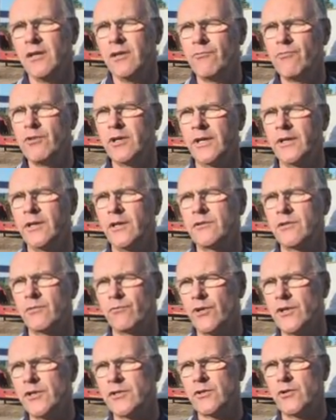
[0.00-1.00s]
You really need to
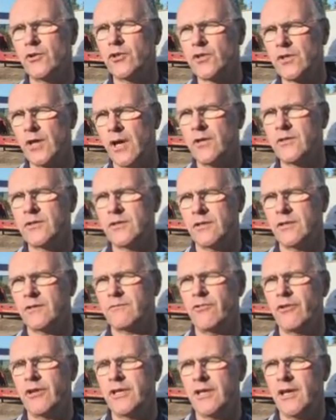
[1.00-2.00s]
research those things
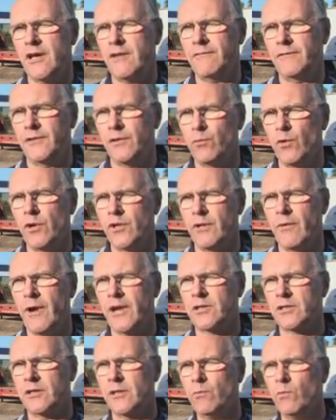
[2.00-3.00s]
very carefully, what you
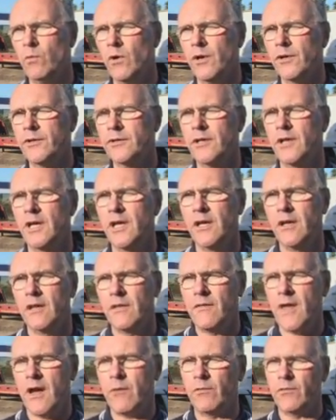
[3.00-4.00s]
actually want.
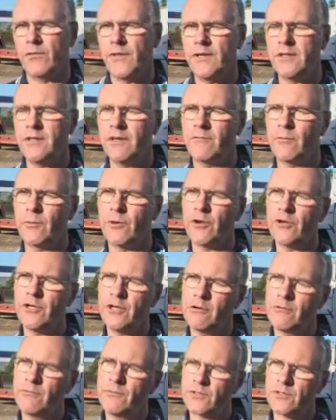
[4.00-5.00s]
That will then give you an
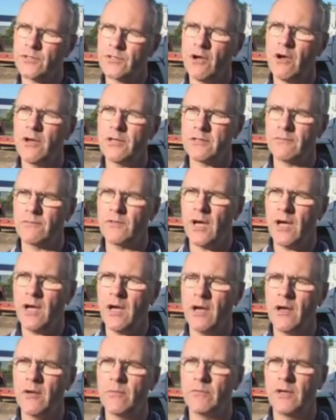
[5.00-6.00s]
idea of the size of the
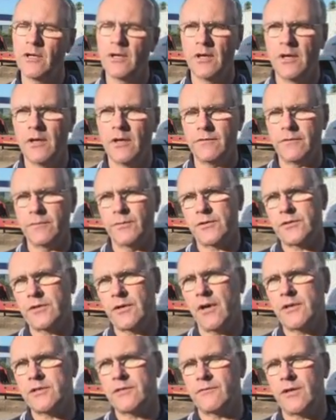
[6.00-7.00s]
home. From the
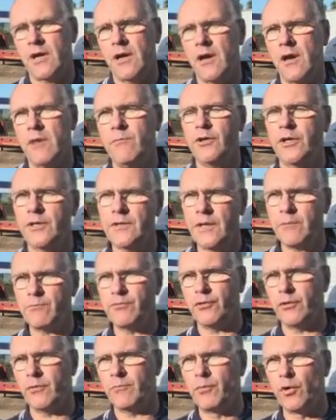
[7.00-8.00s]
size of the home you can then
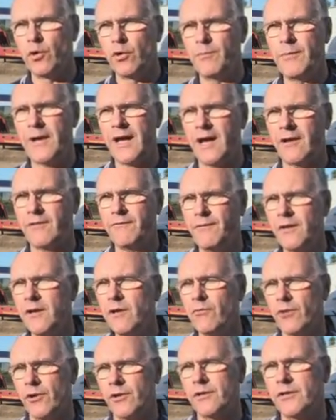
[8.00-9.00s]
put a ballpark
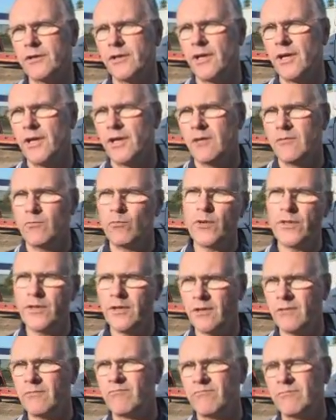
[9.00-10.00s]
figure on it
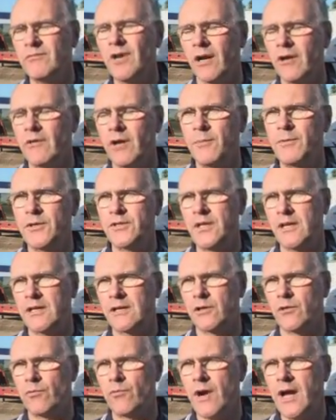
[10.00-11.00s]
within a
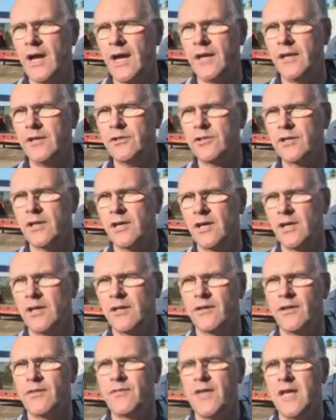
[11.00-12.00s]
particular range,
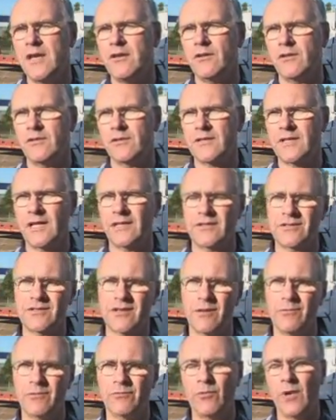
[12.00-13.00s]
but then you can start to
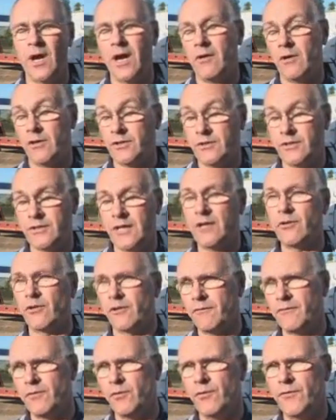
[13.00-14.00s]
say, well, I just
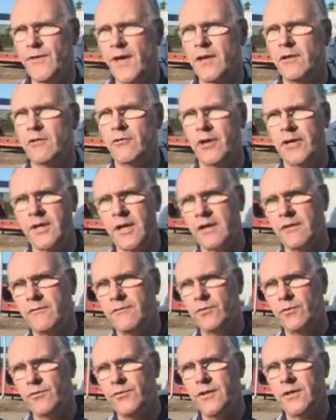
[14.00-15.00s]
cannot afford that, or I can
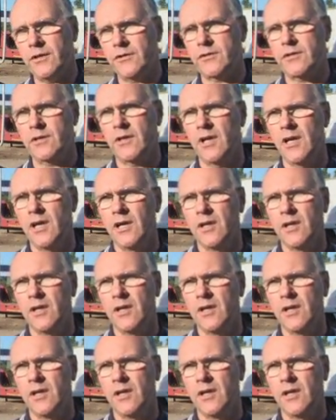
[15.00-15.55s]
afford this.